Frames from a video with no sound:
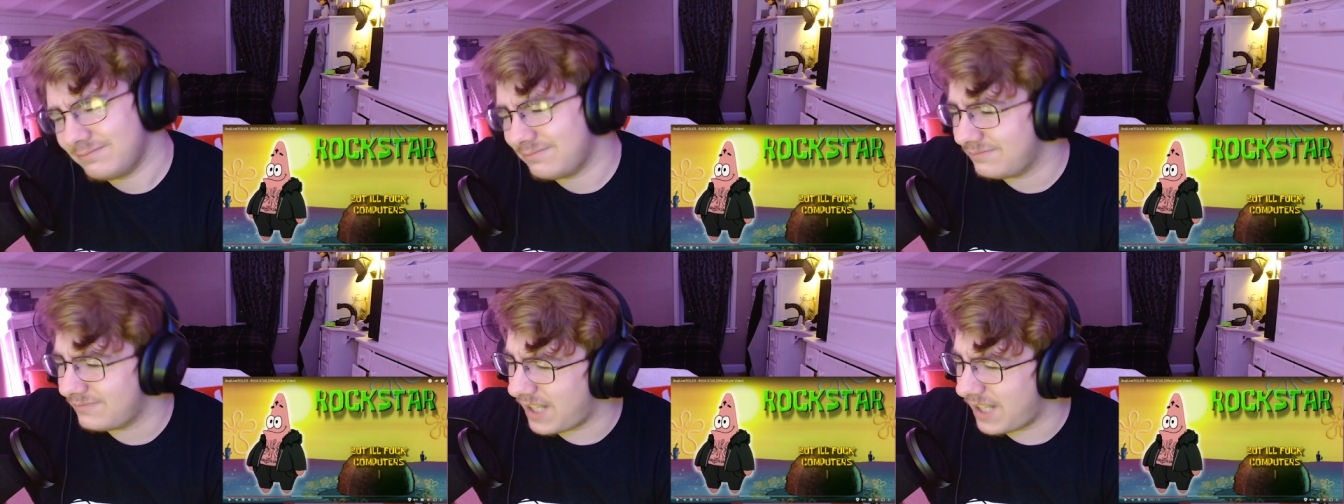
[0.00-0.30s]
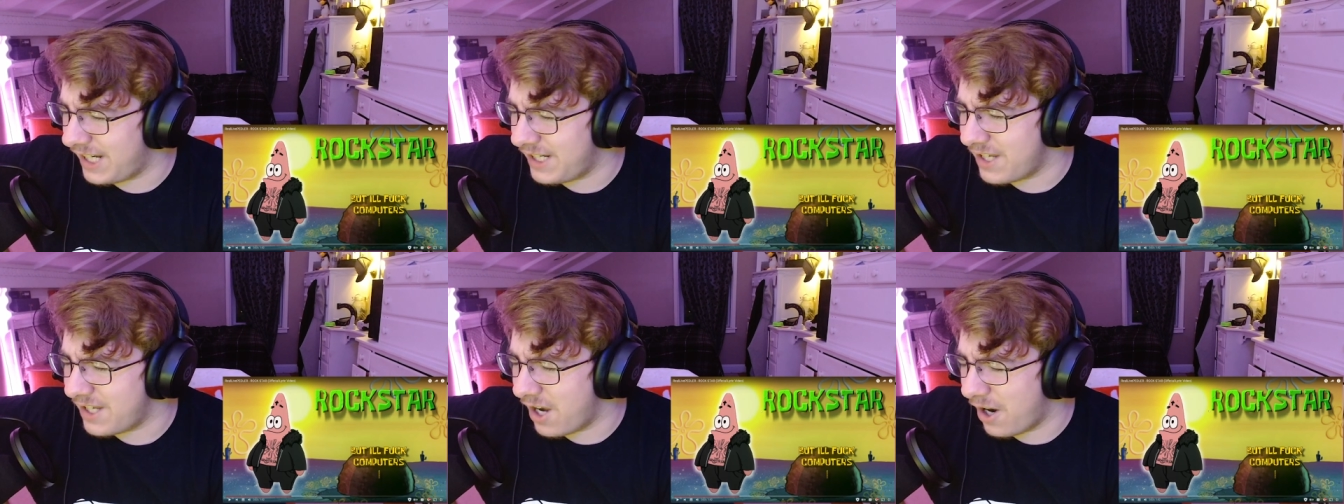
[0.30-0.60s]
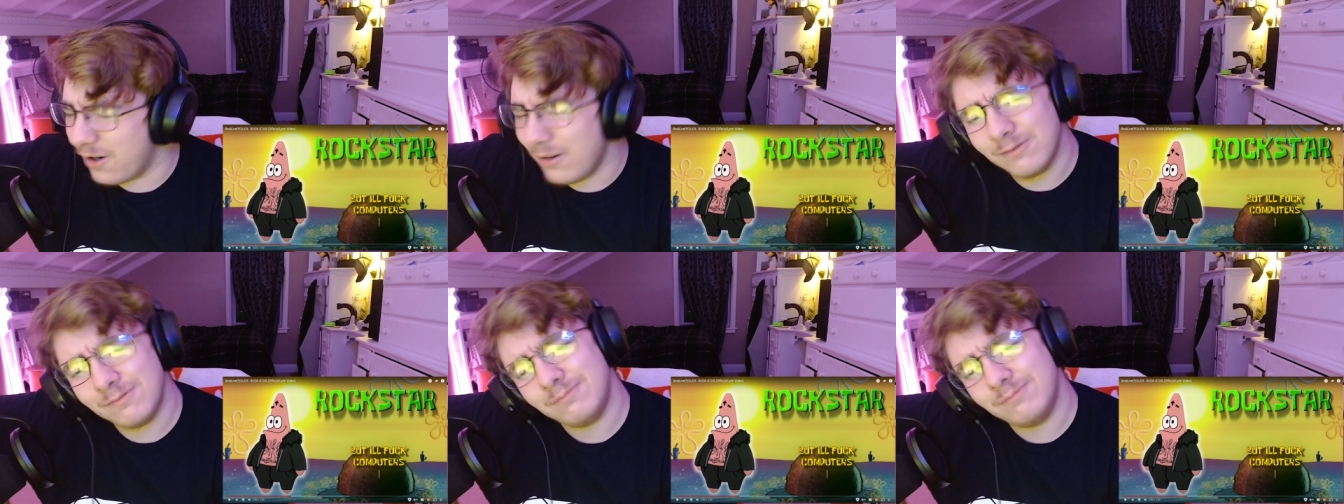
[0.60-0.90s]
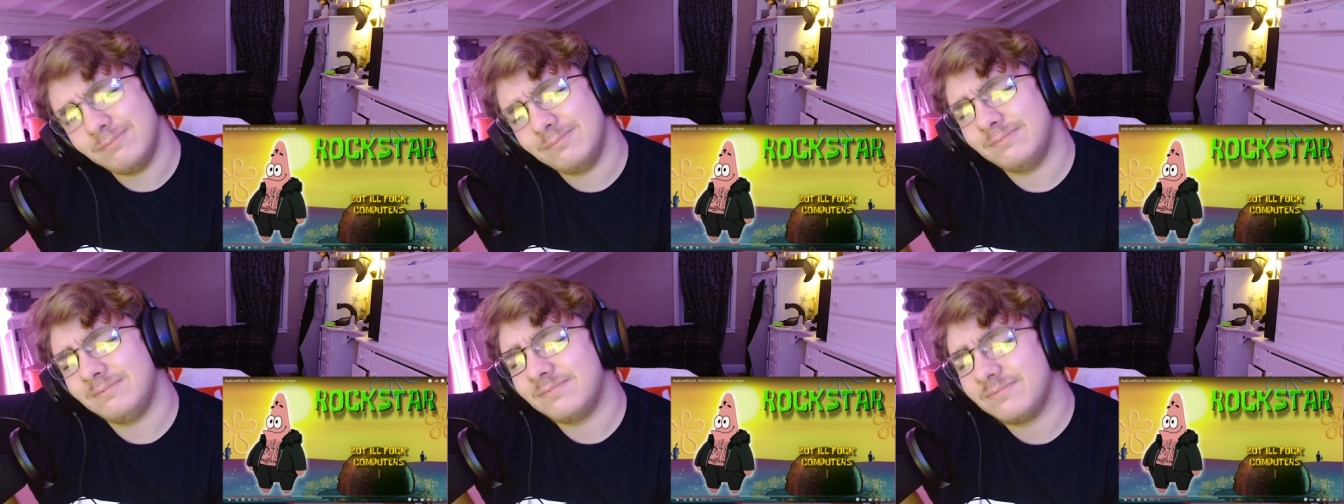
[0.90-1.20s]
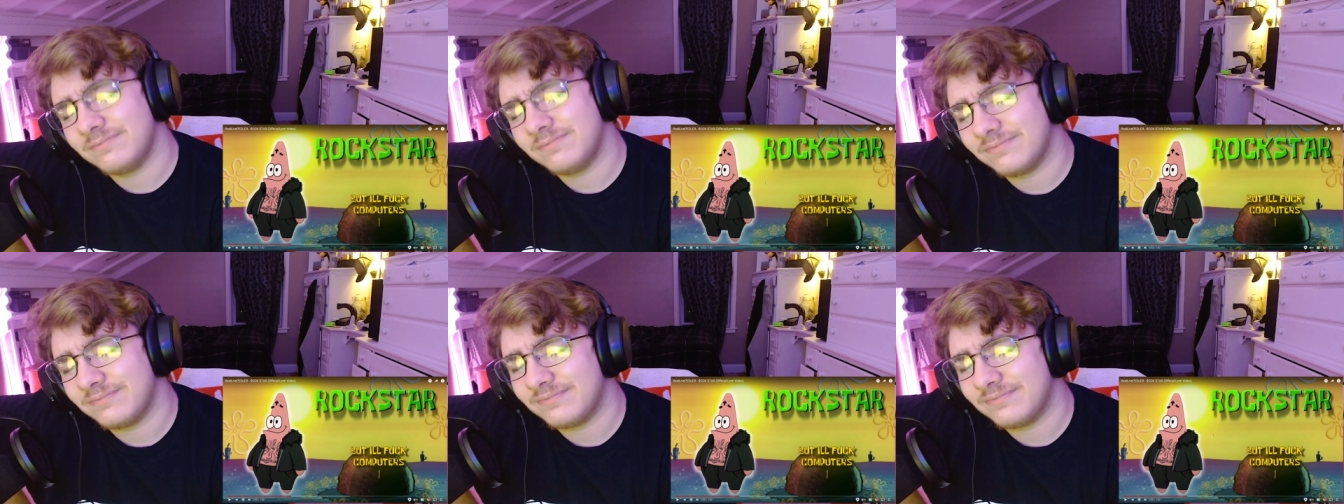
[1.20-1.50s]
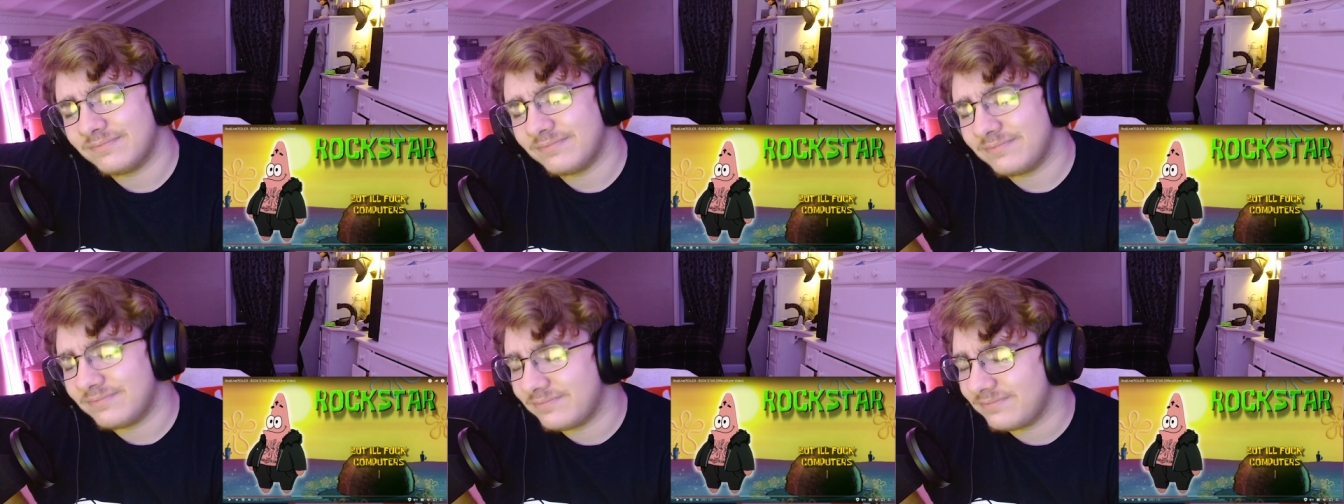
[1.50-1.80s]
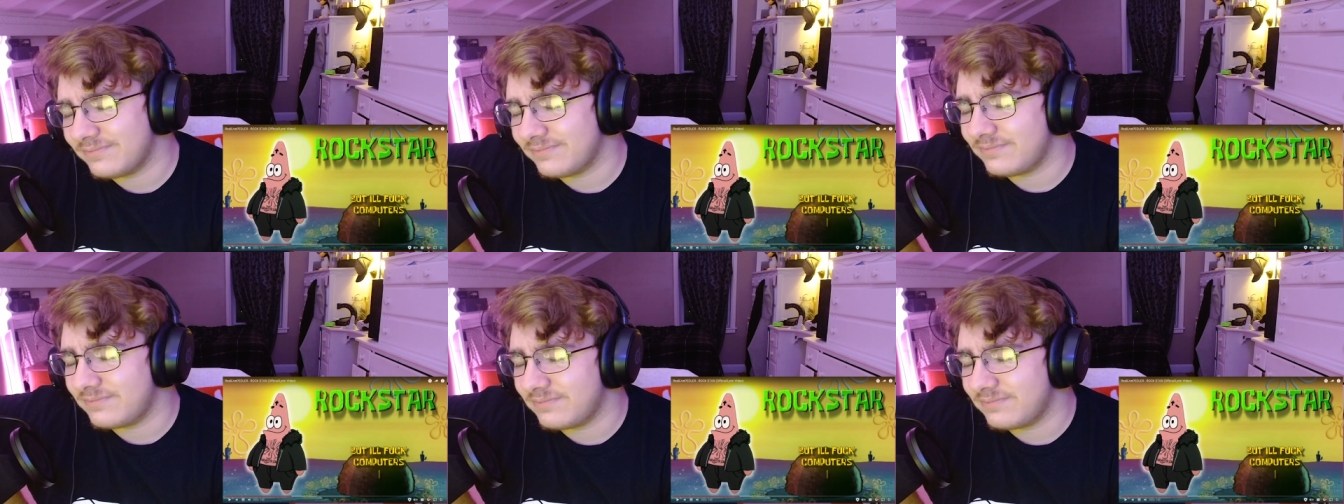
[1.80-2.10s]
Hey, yo.
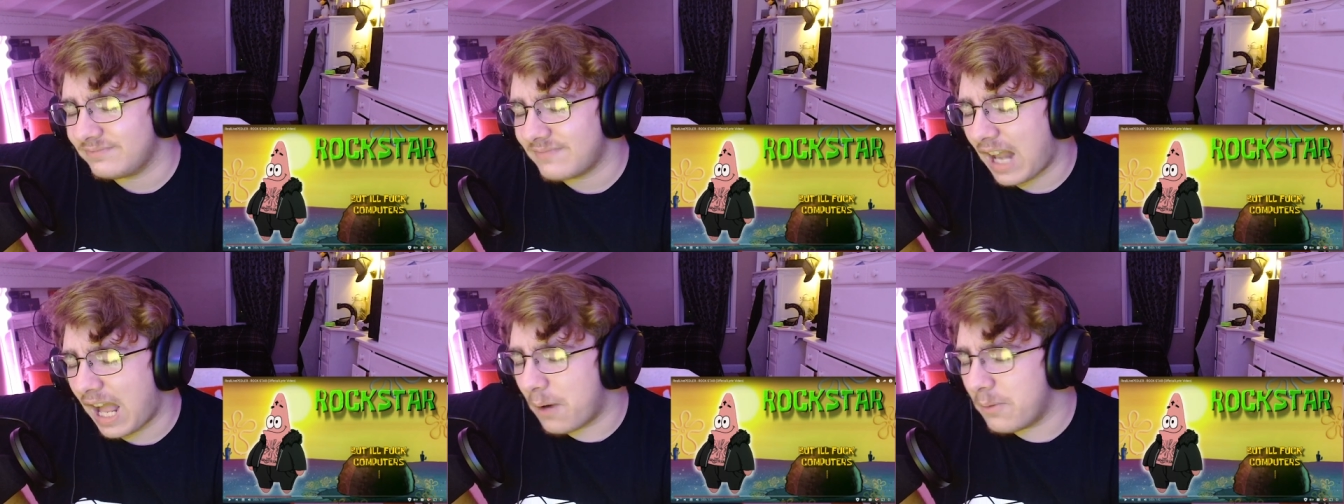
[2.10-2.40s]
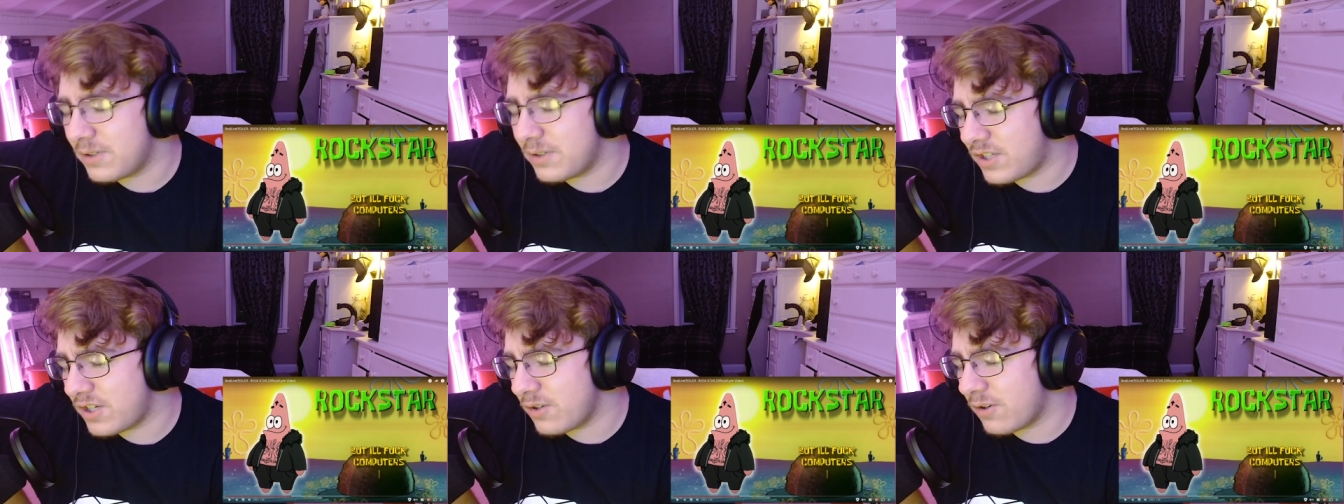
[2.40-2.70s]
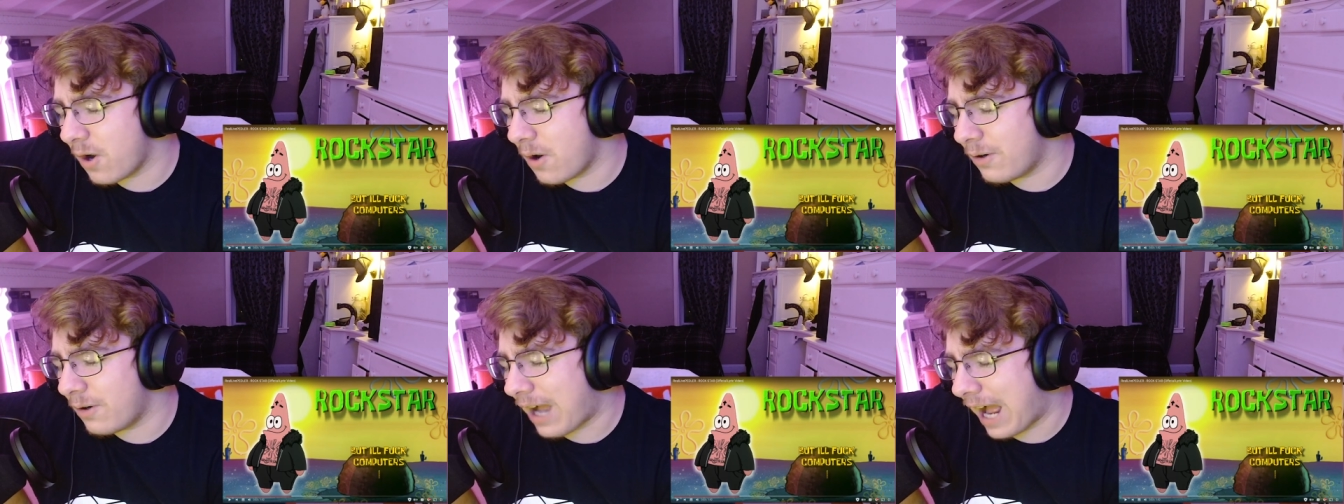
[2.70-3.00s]
How would you go?